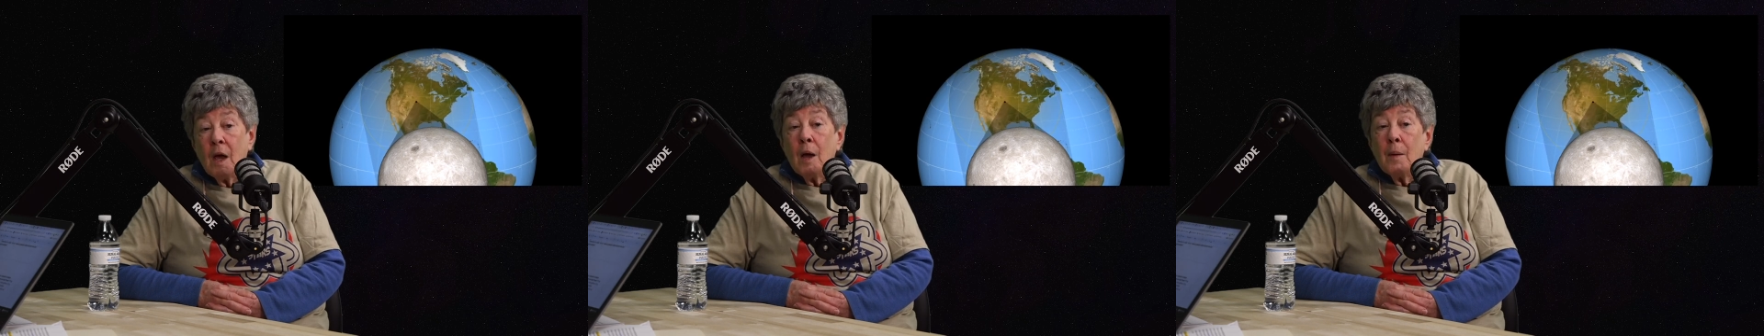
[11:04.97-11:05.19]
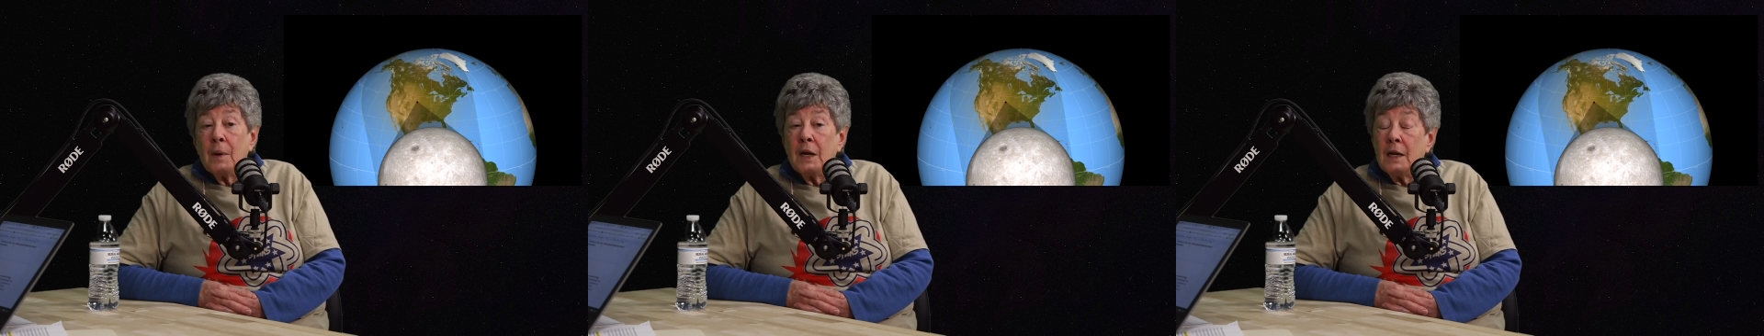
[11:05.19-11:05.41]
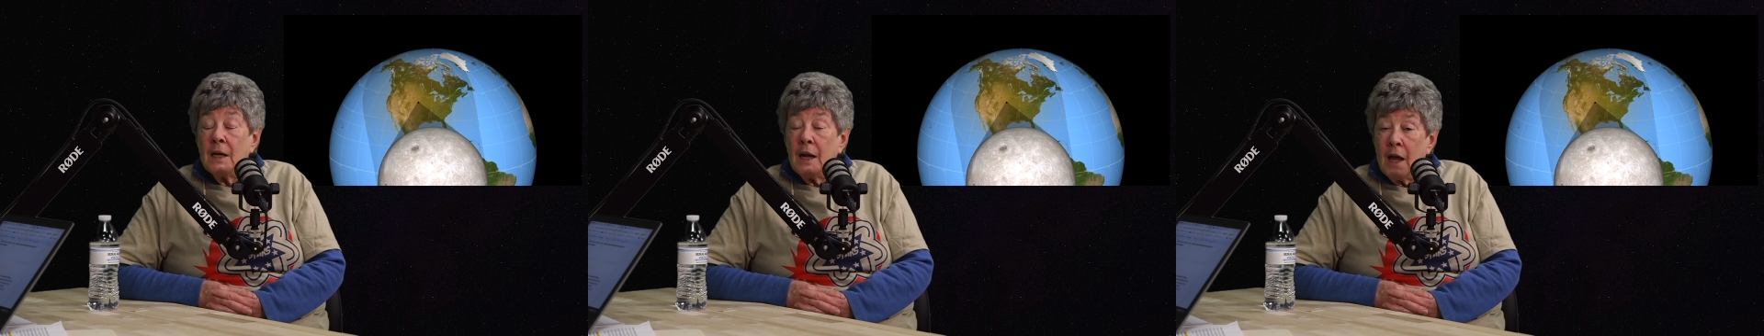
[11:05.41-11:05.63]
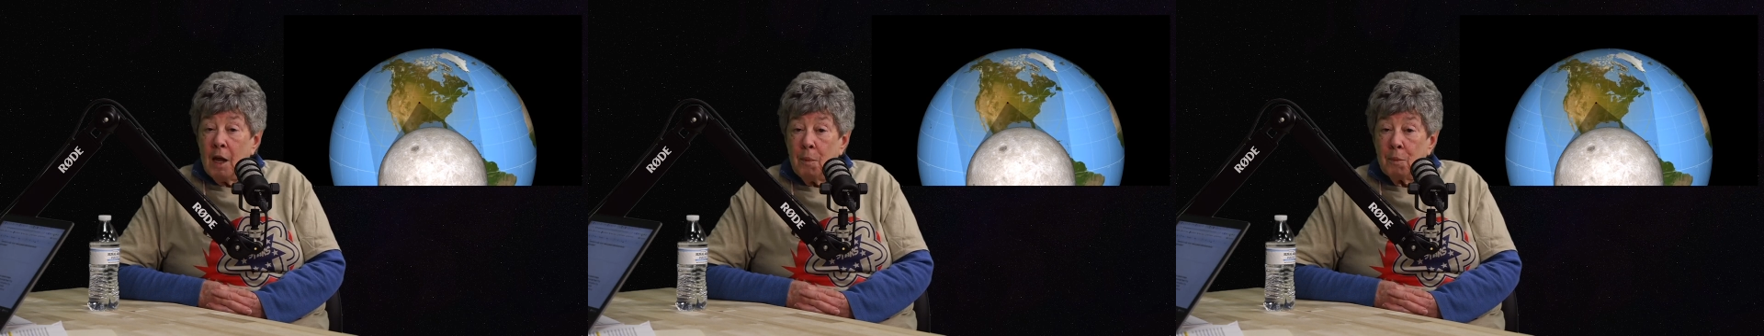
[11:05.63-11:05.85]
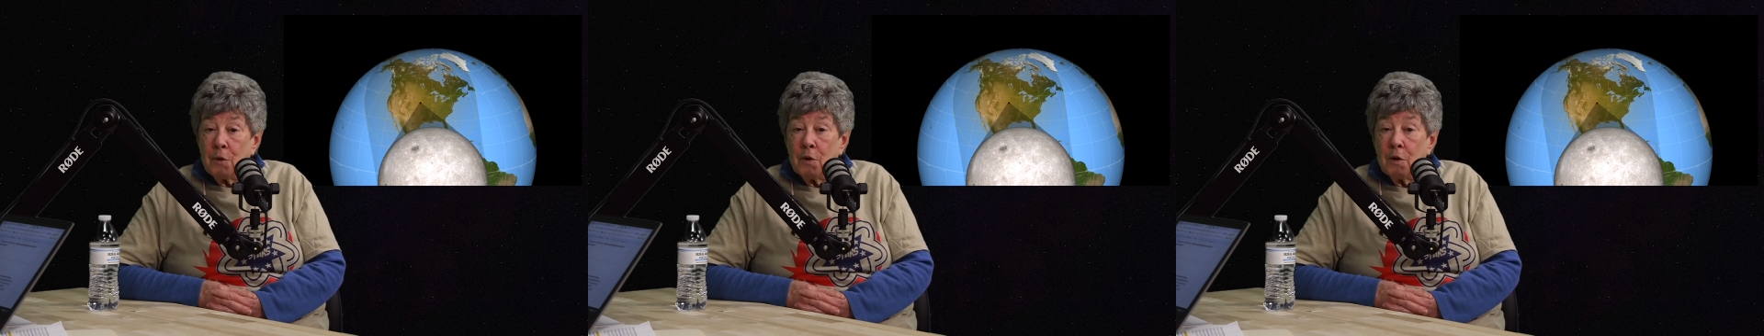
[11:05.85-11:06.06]
But in
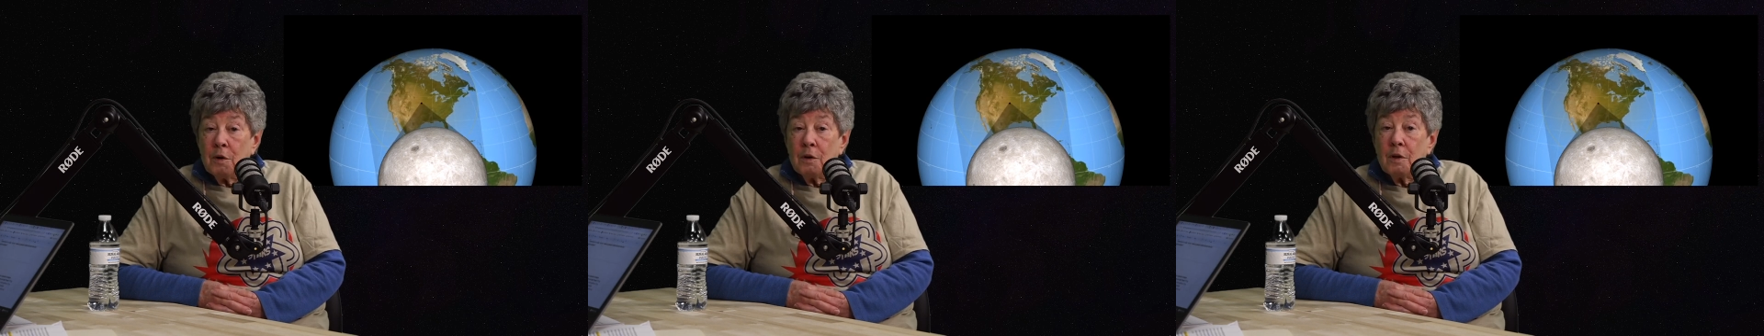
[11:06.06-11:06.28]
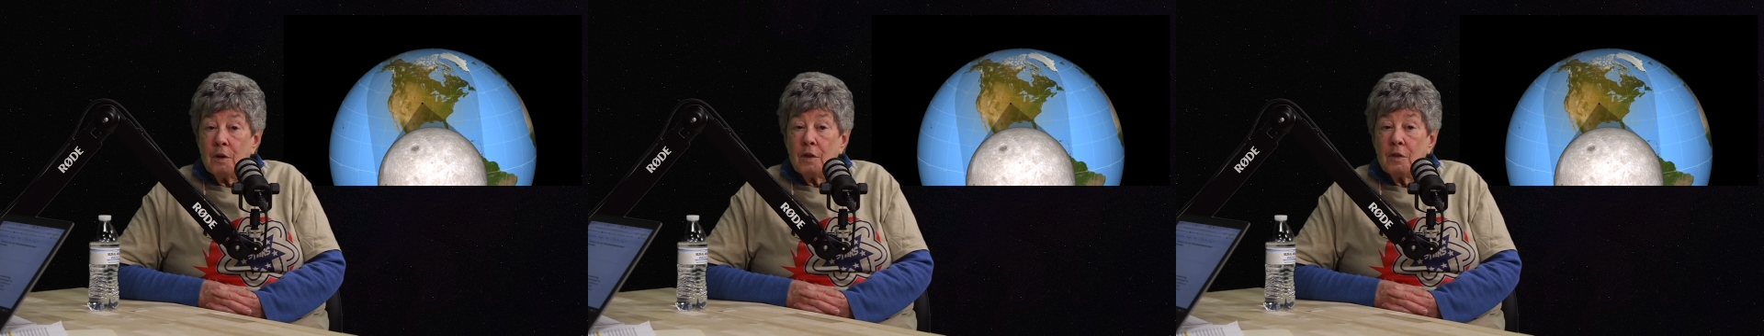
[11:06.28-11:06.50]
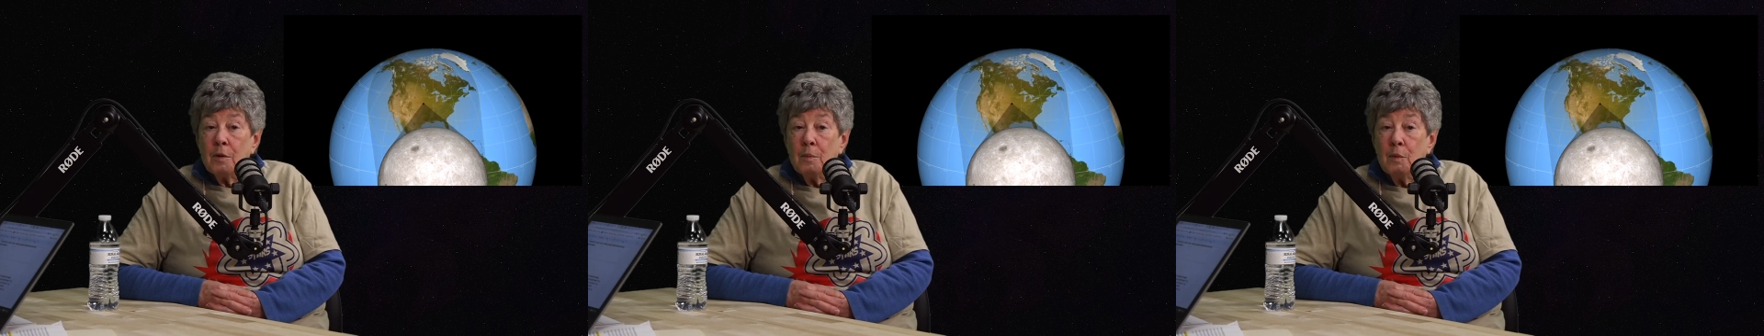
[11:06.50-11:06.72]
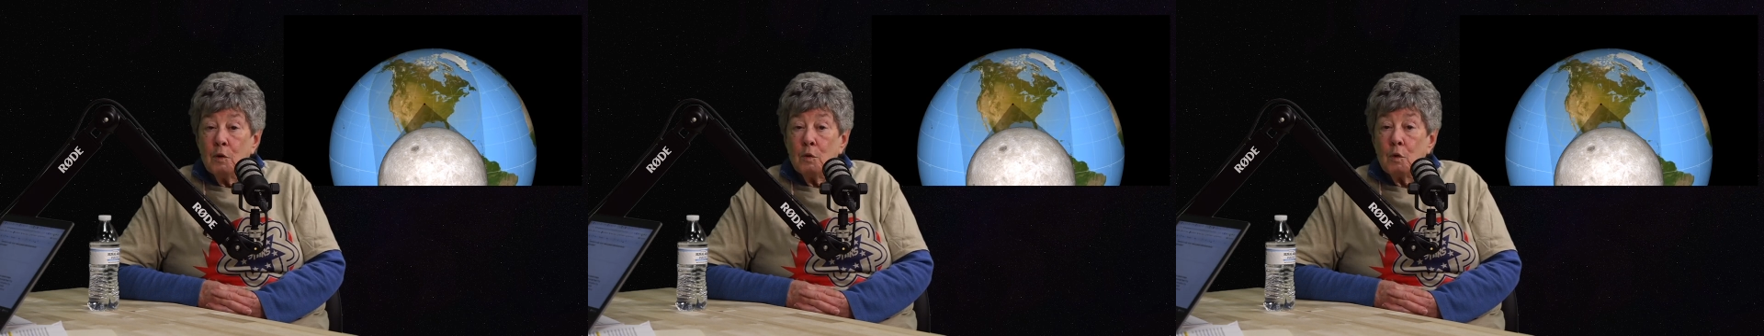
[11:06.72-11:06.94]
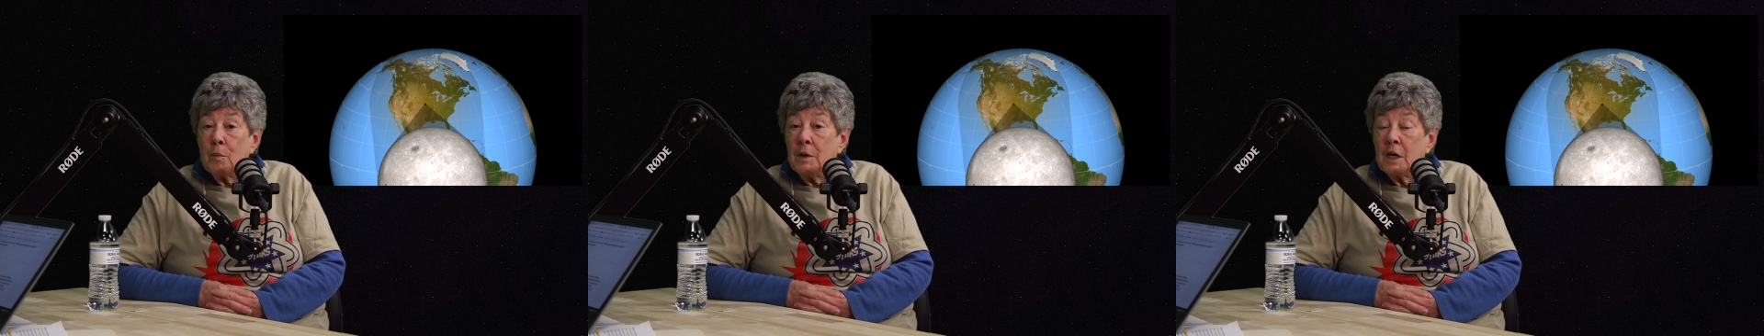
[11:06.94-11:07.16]
April, the moon
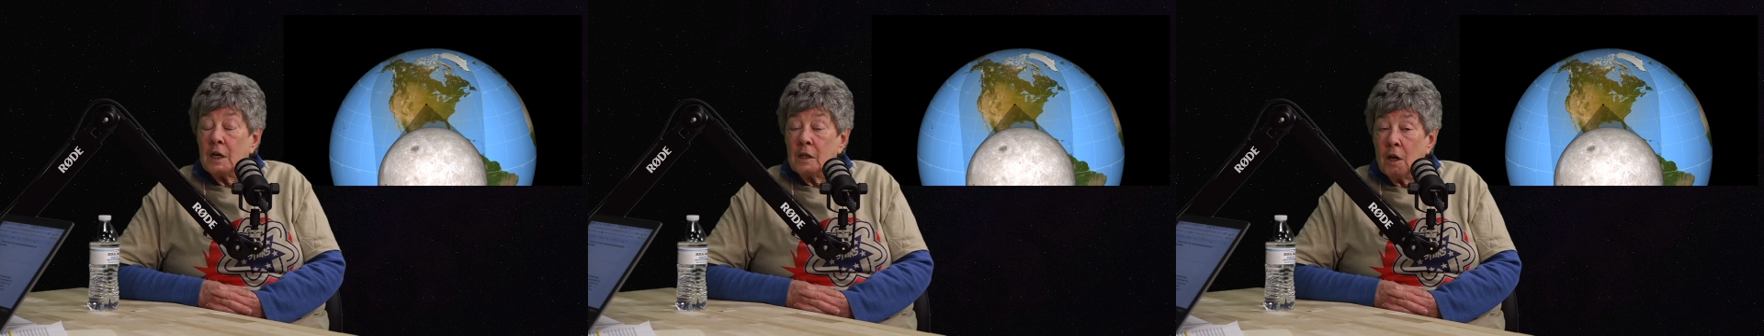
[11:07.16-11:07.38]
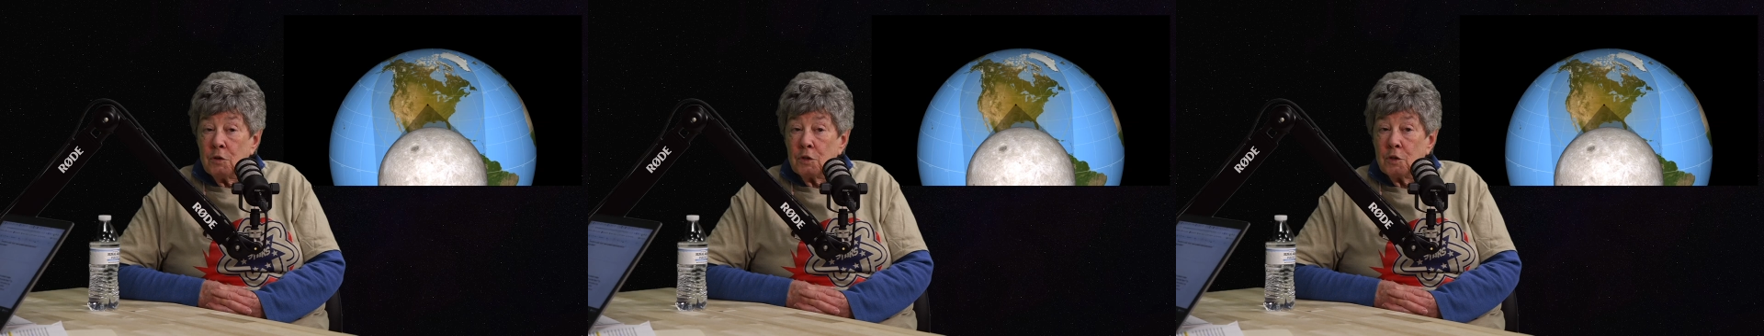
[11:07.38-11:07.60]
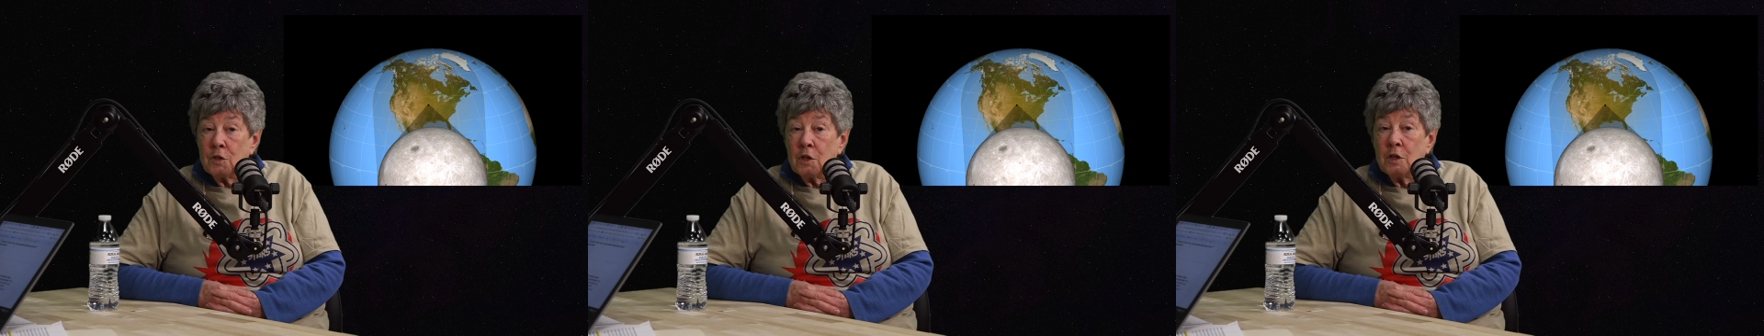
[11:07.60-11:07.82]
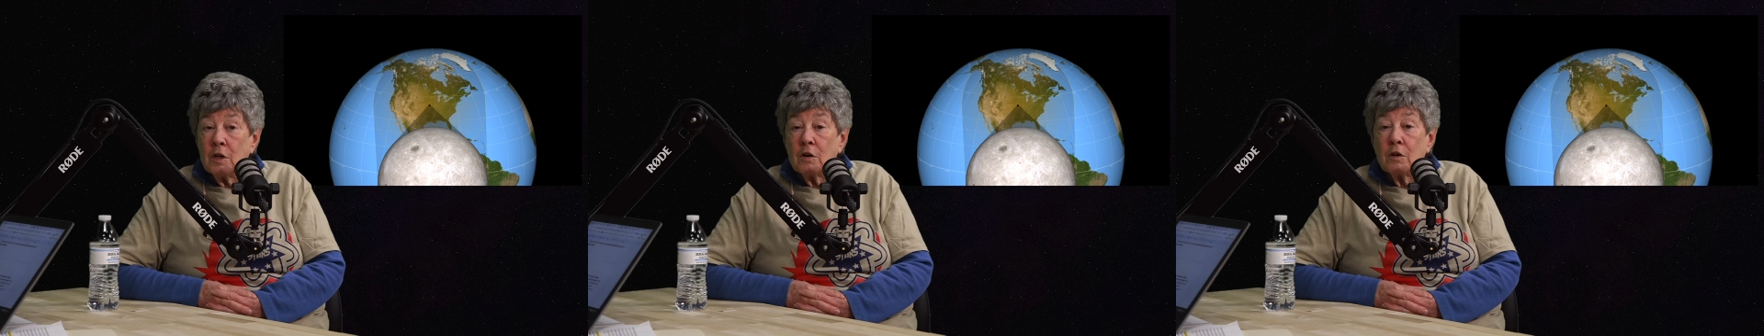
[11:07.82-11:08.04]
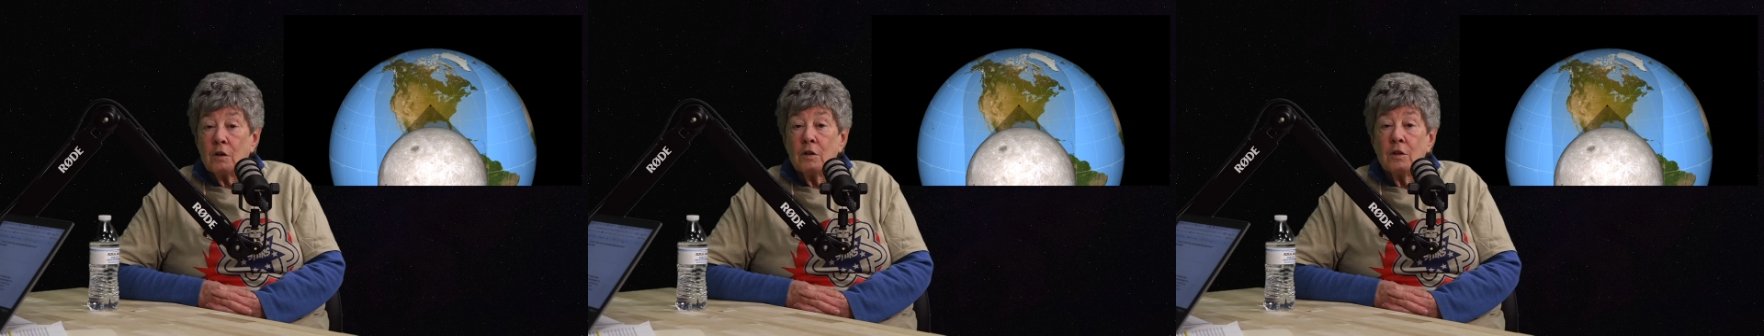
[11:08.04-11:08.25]
will be closer to the
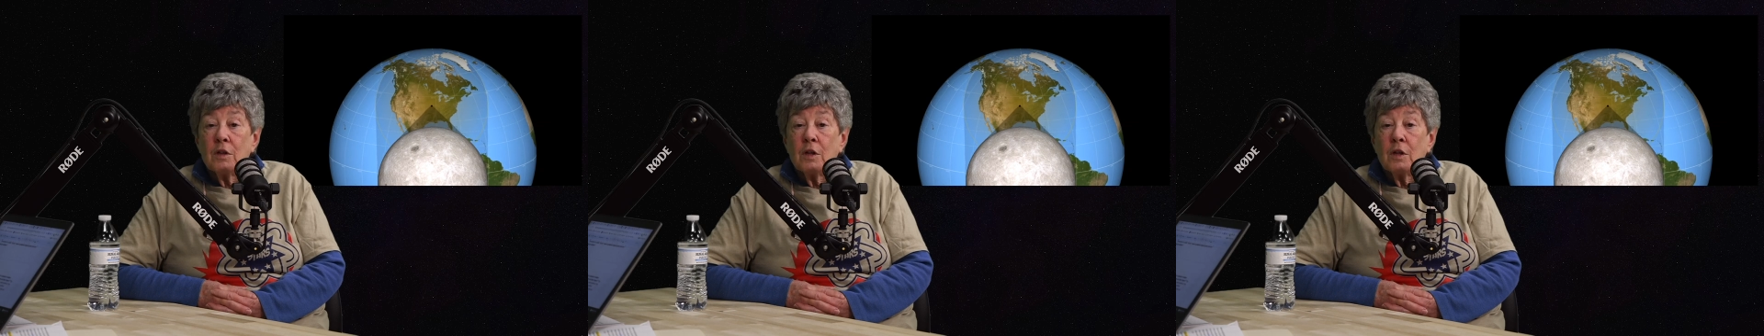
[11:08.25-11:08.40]
Earth.